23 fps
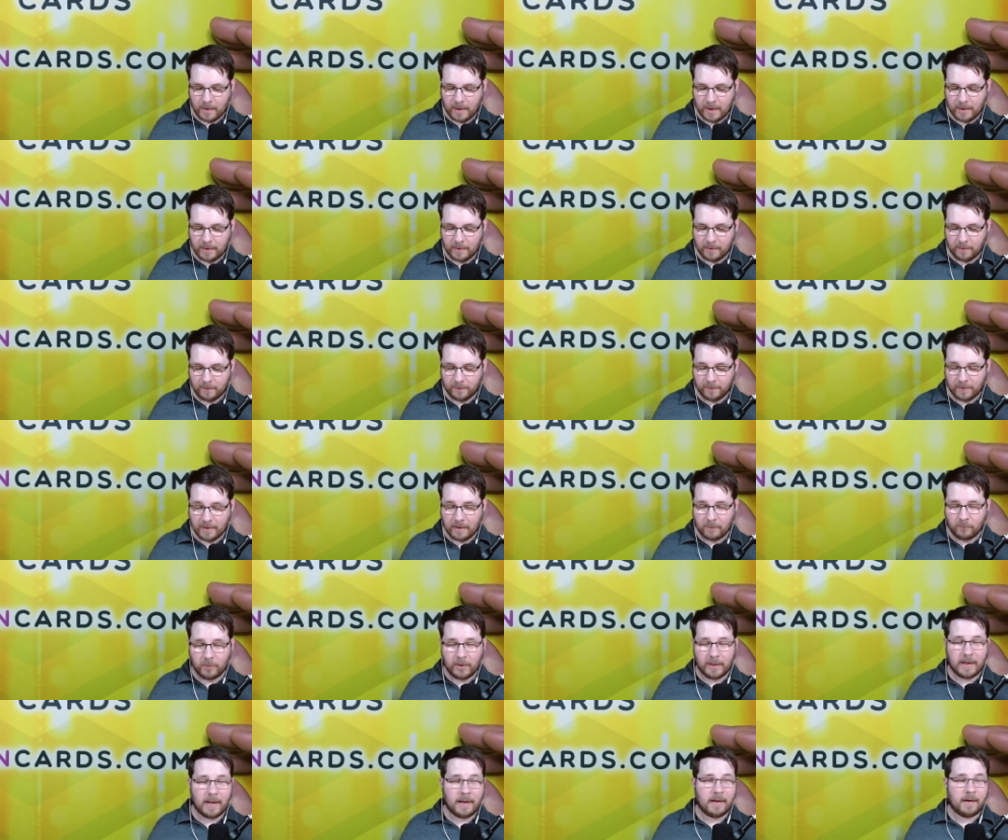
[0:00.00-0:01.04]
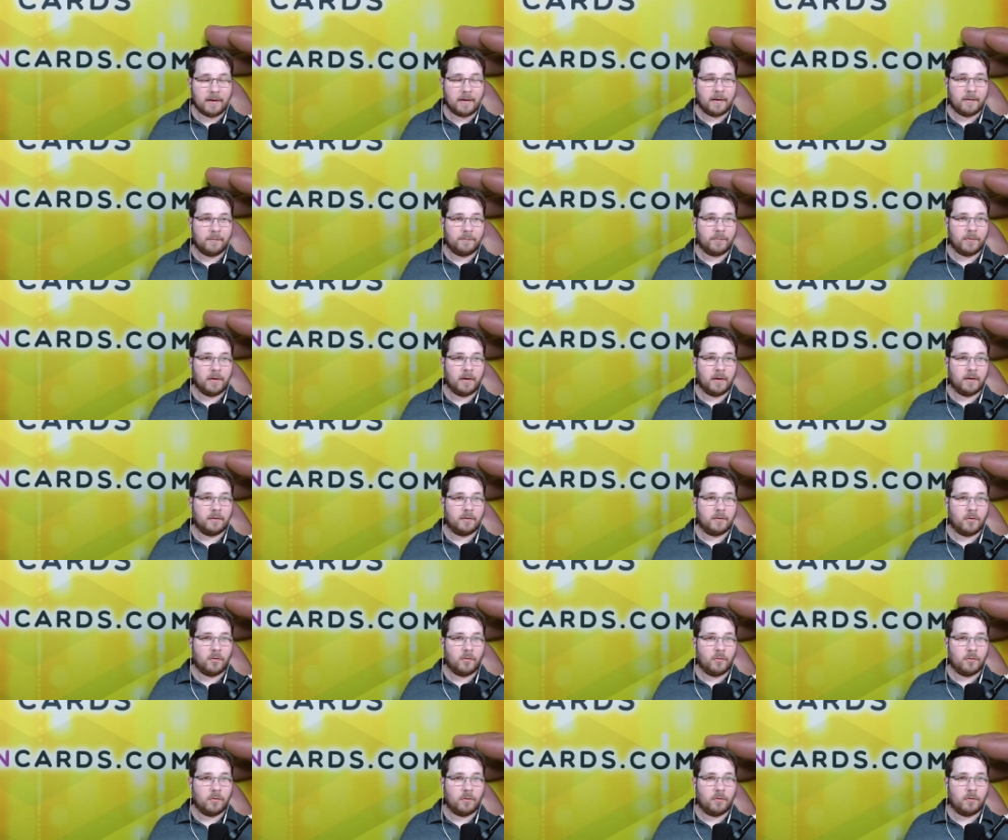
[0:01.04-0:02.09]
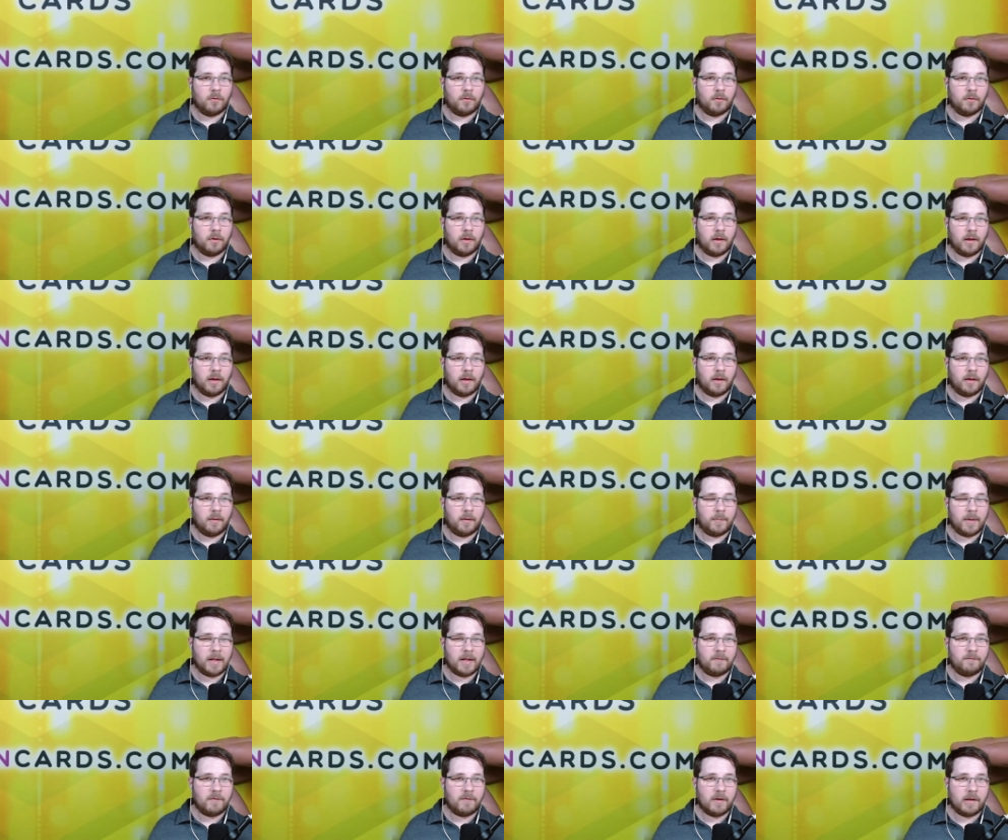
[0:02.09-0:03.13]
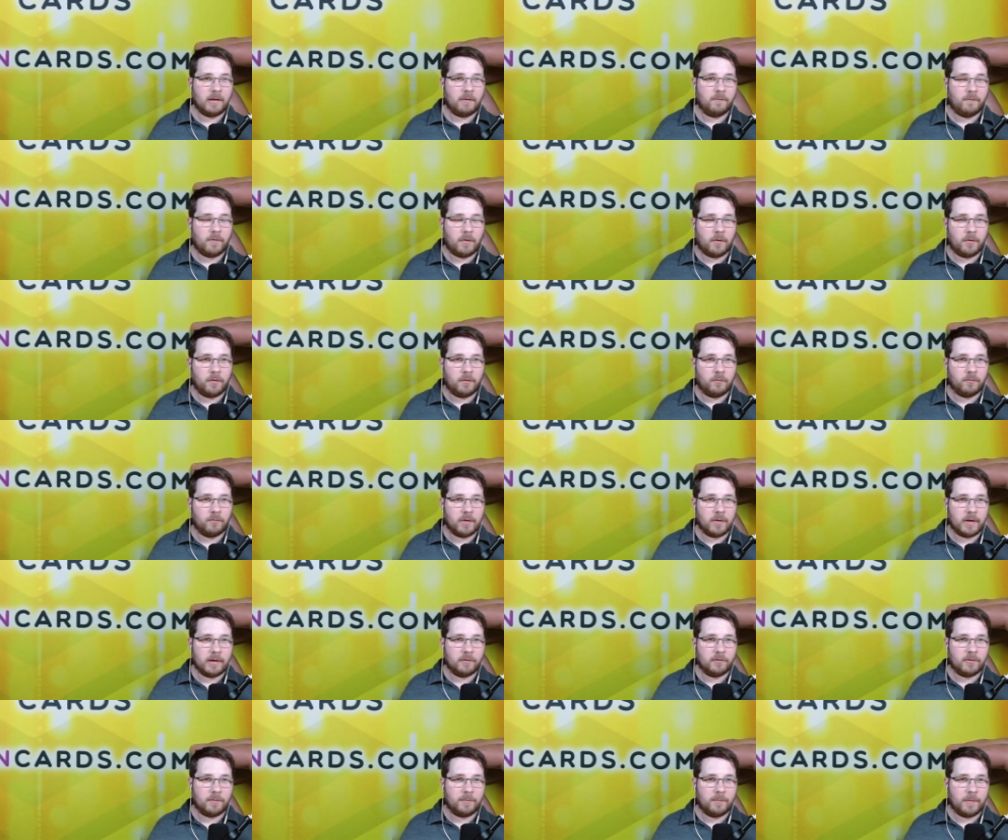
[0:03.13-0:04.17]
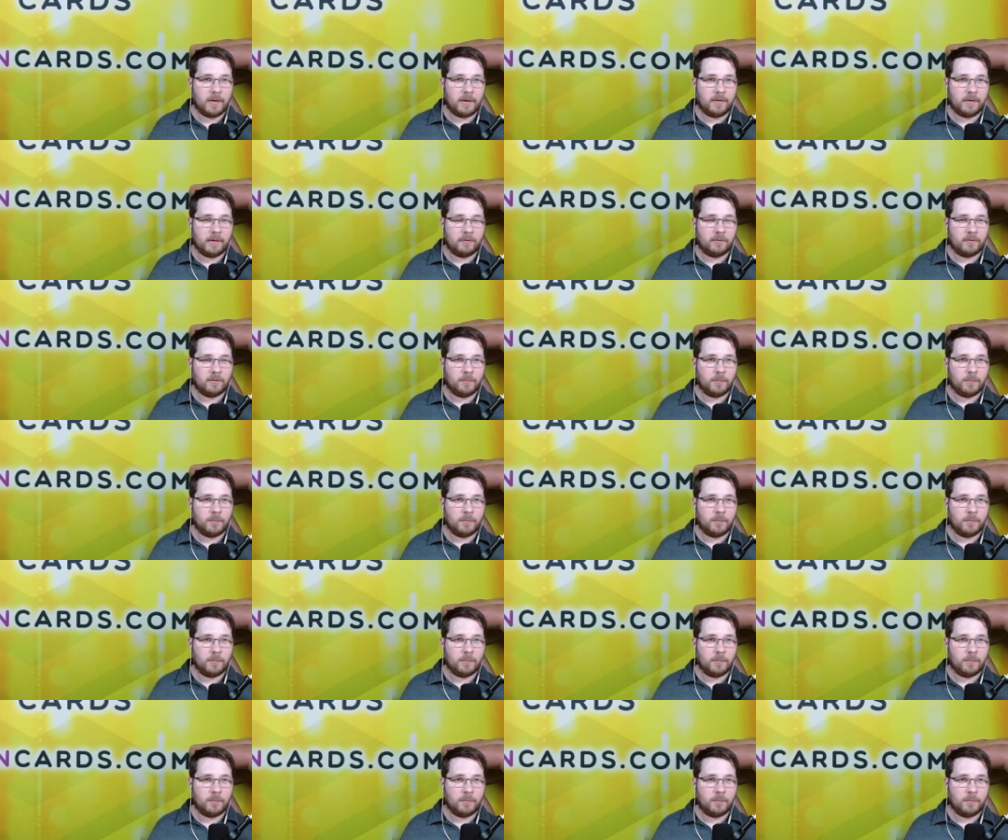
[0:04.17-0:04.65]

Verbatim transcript: add up, then we add up the total uh, mana value of all the rares and mythics.